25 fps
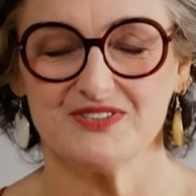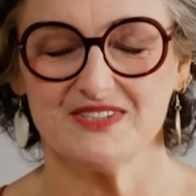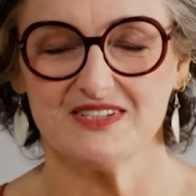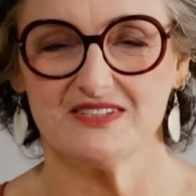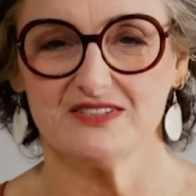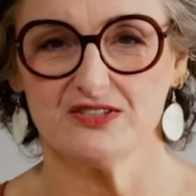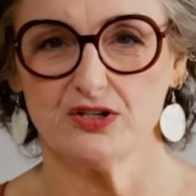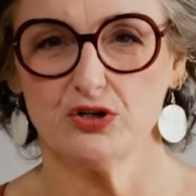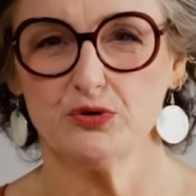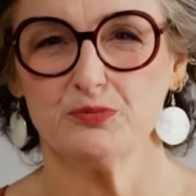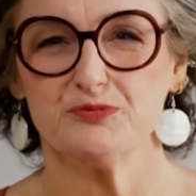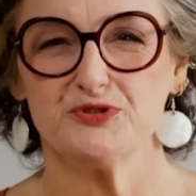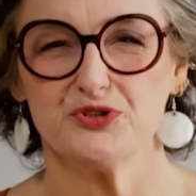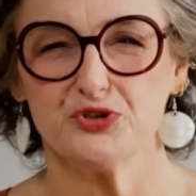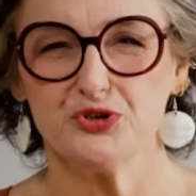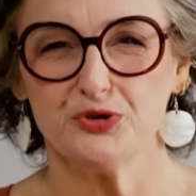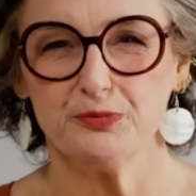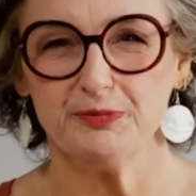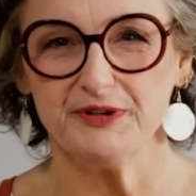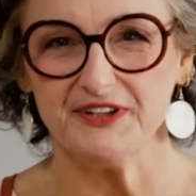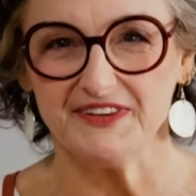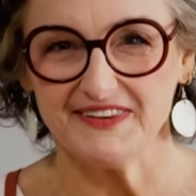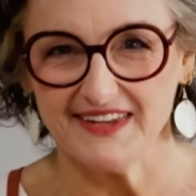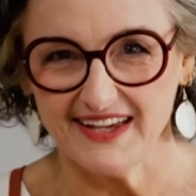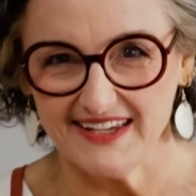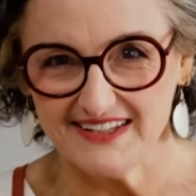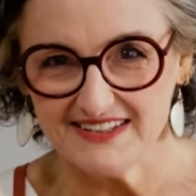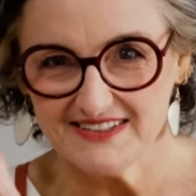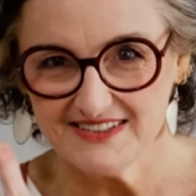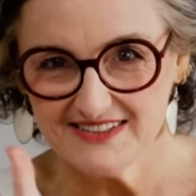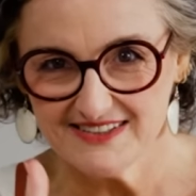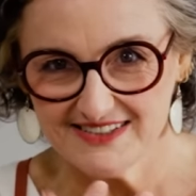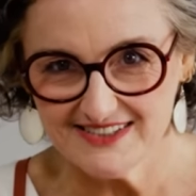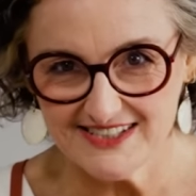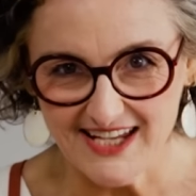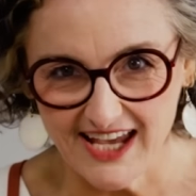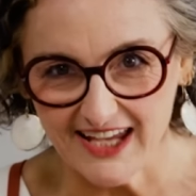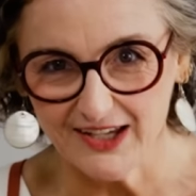they're so absorbent, they
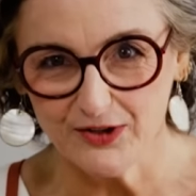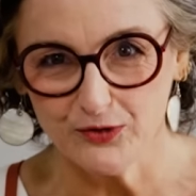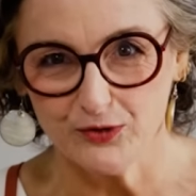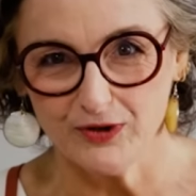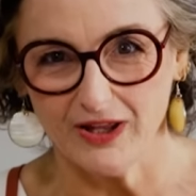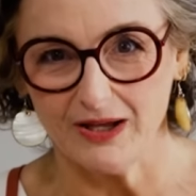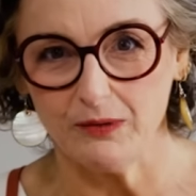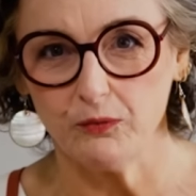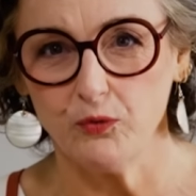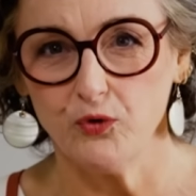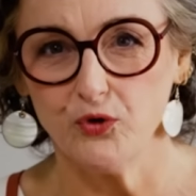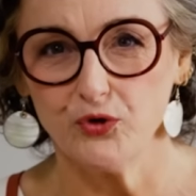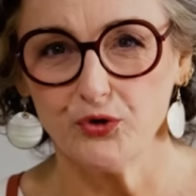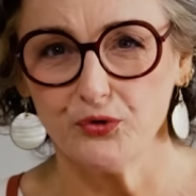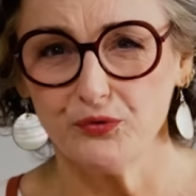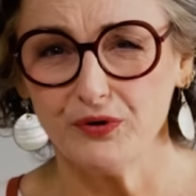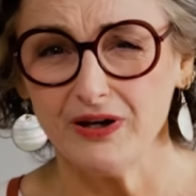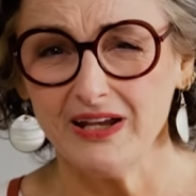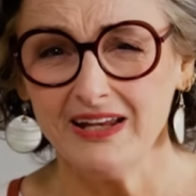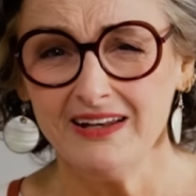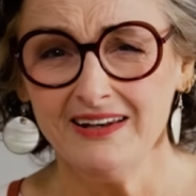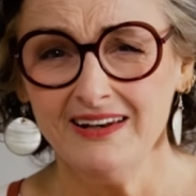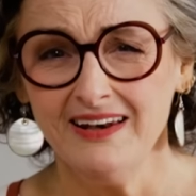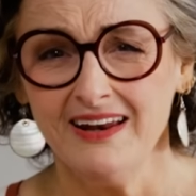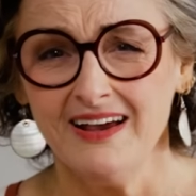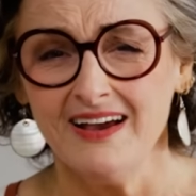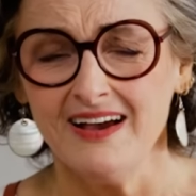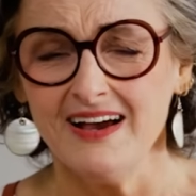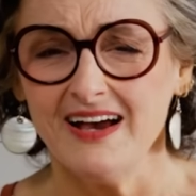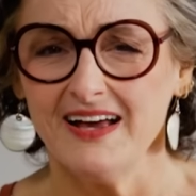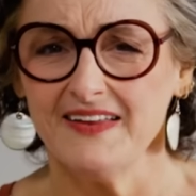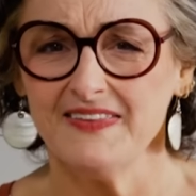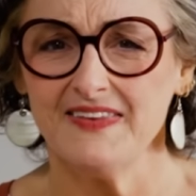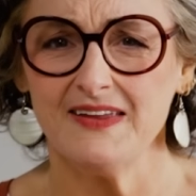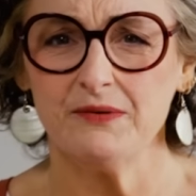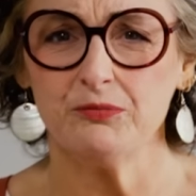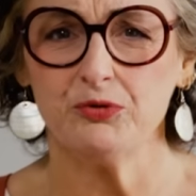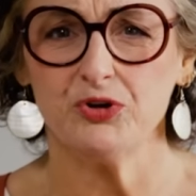take all that water in,
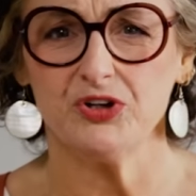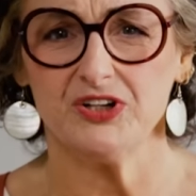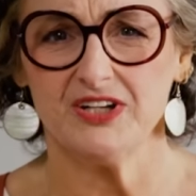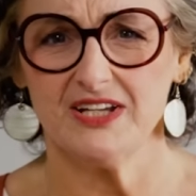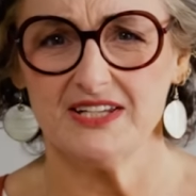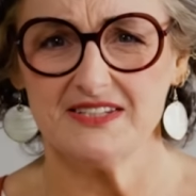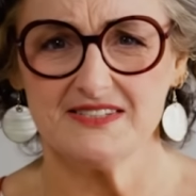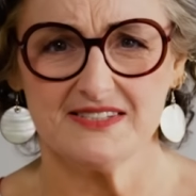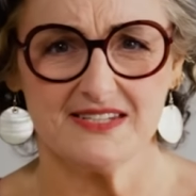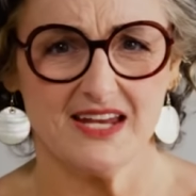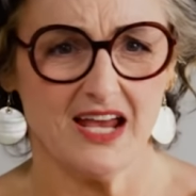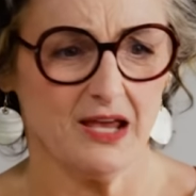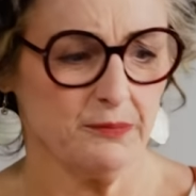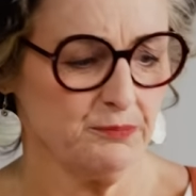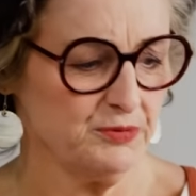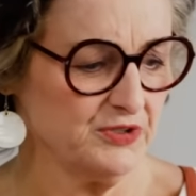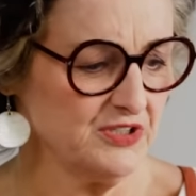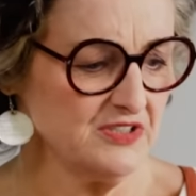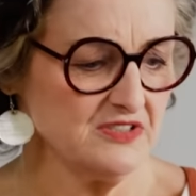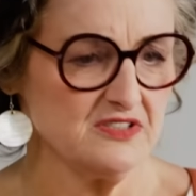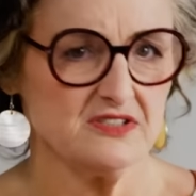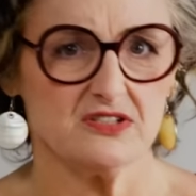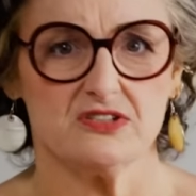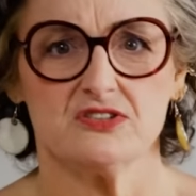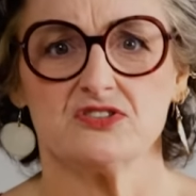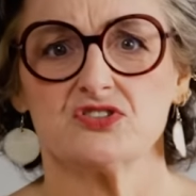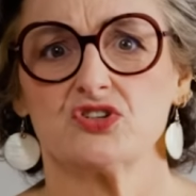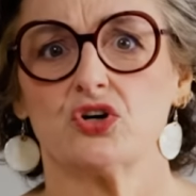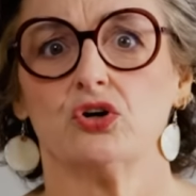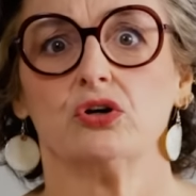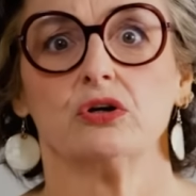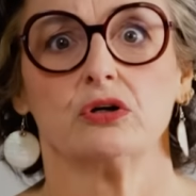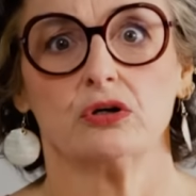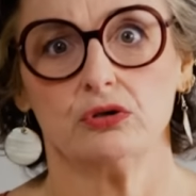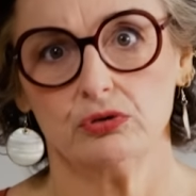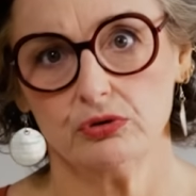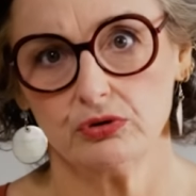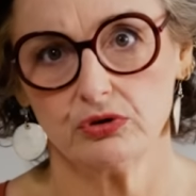and then what needs to happen is it's got
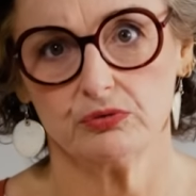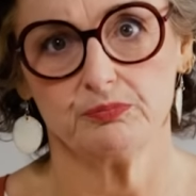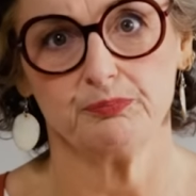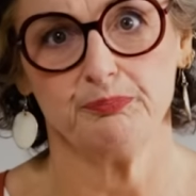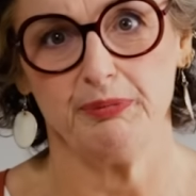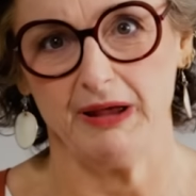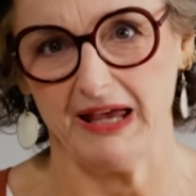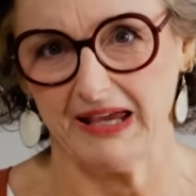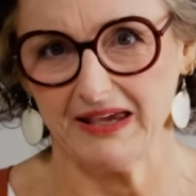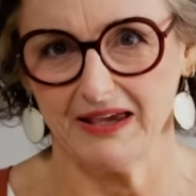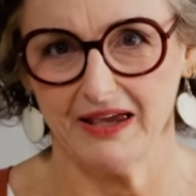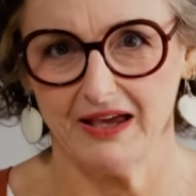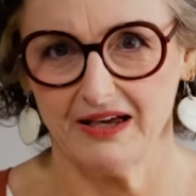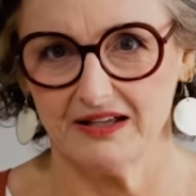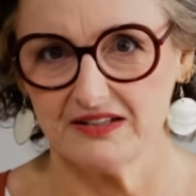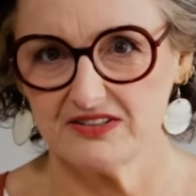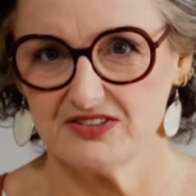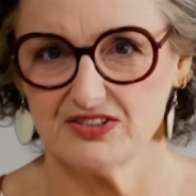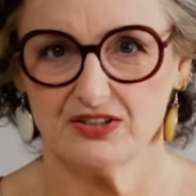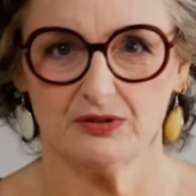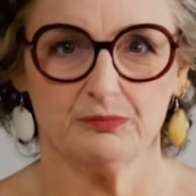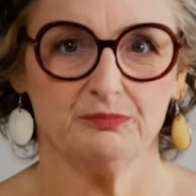to cook back out. So